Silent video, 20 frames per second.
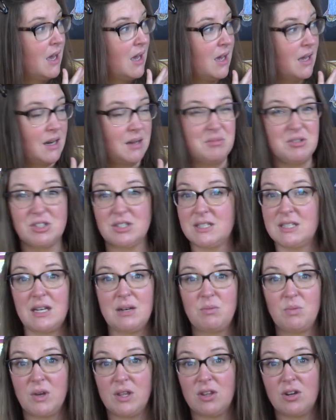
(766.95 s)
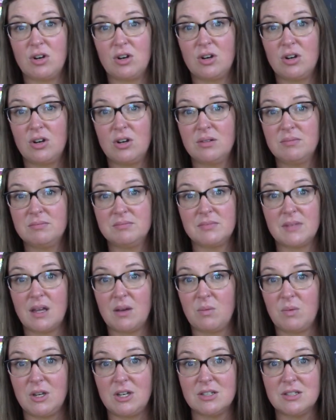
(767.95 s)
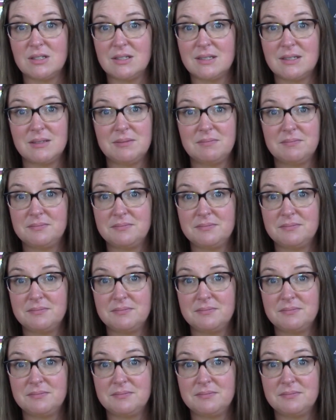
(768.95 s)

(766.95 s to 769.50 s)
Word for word: and I'm just sitting with her and we just,